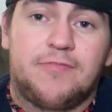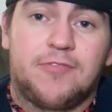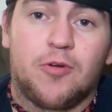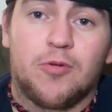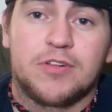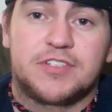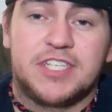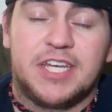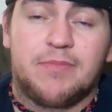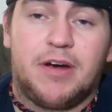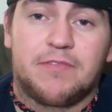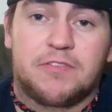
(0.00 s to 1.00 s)
Florence and
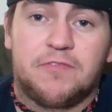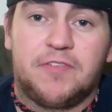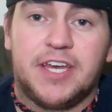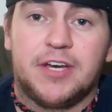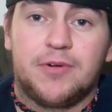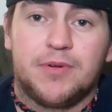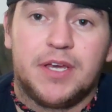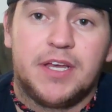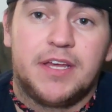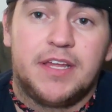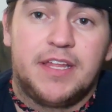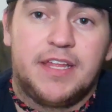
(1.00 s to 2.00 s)
them off the field
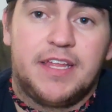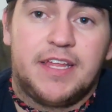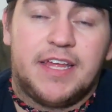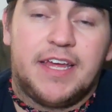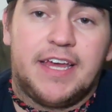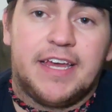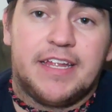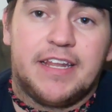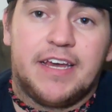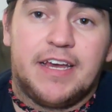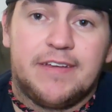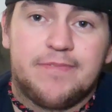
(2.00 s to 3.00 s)

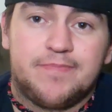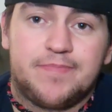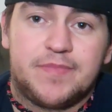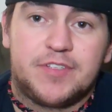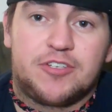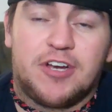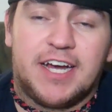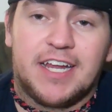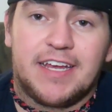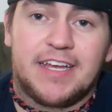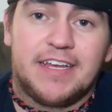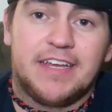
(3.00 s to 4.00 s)
and
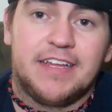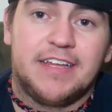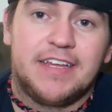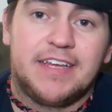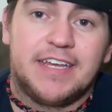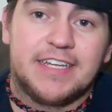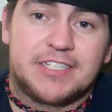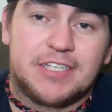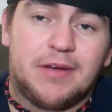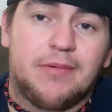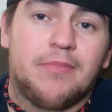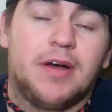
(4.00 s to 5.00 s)
try to get
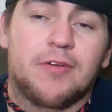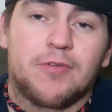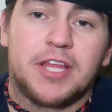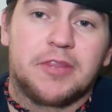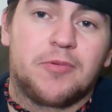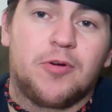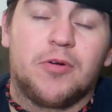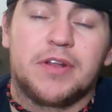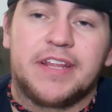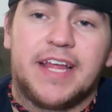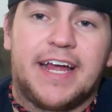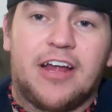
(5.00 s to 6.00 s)
some rhythm going
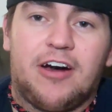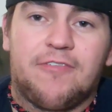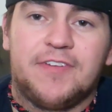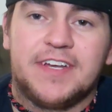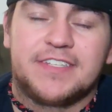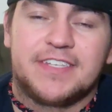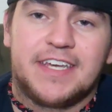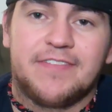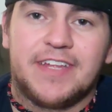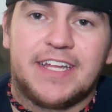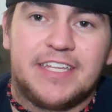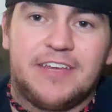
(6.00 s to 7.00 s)
in that offense and
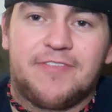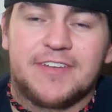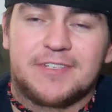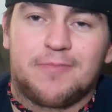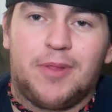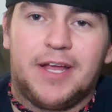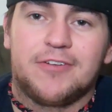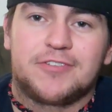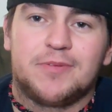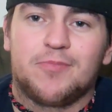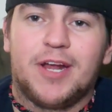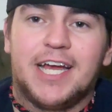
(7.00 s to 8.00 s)
giving that defensive player
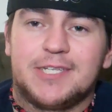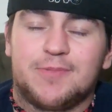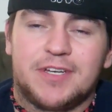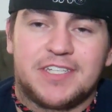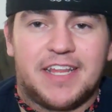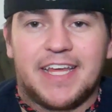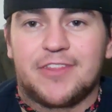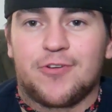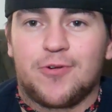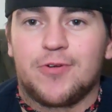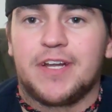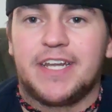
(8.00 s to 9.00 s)
some rest, because I think
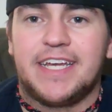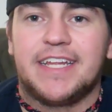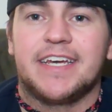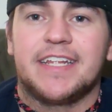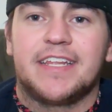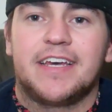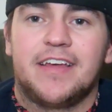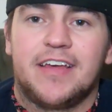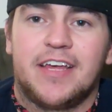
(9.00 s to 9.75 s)
they're going to need it